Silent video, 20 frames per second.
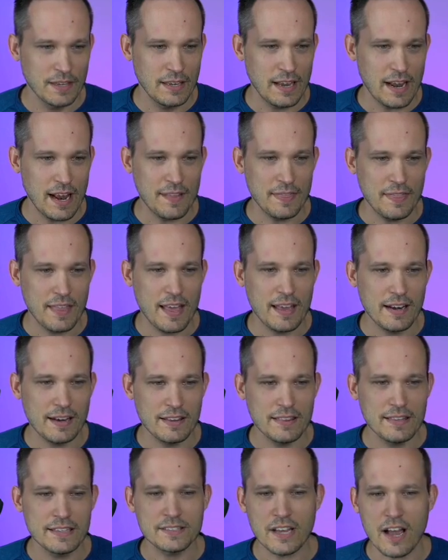And
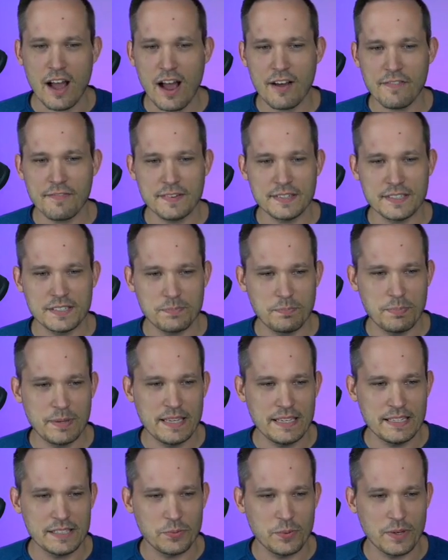then this office
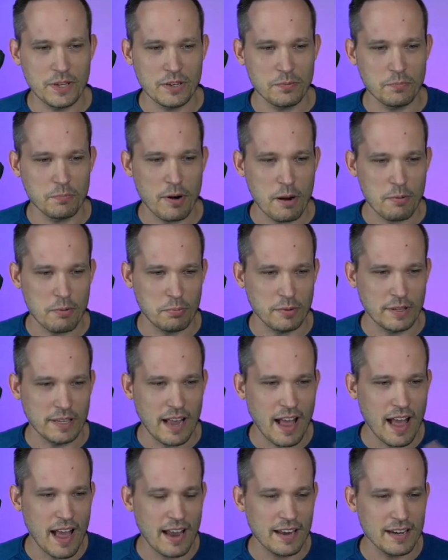piece we could probably
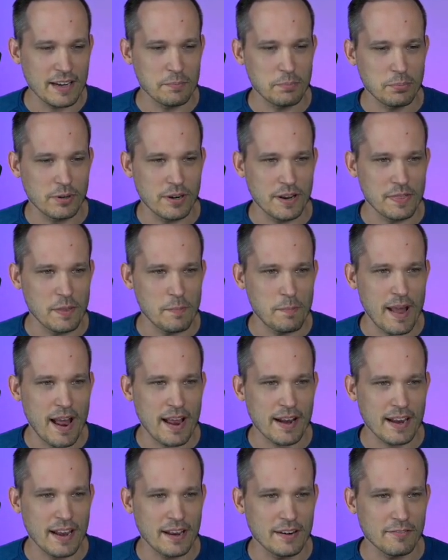hide and put on the
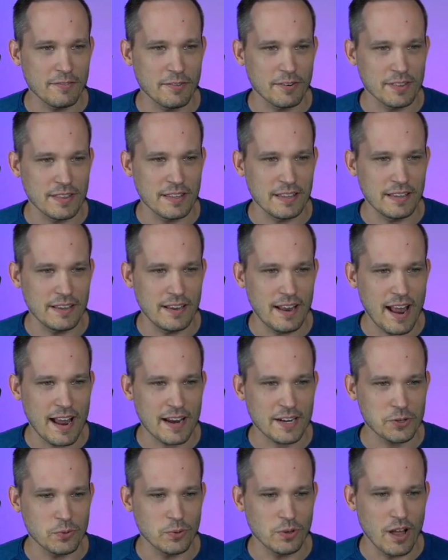back end for the
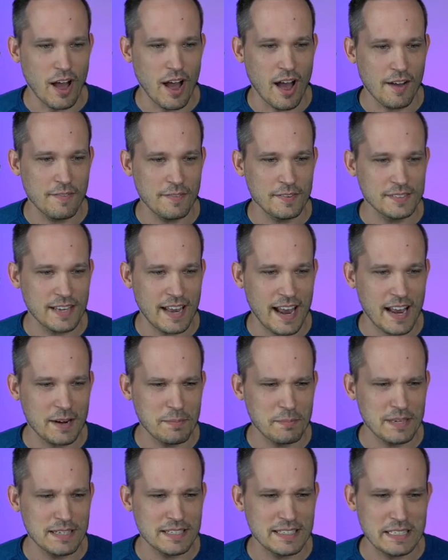actual office
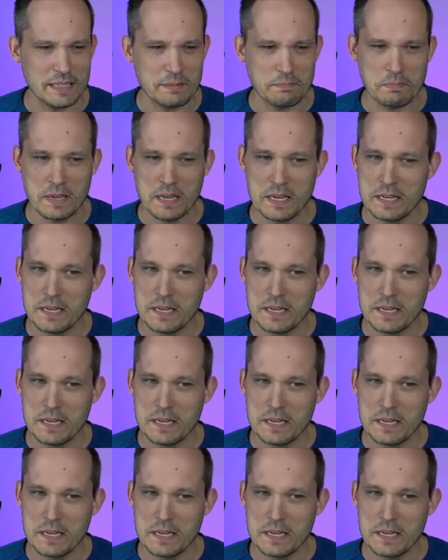admin team.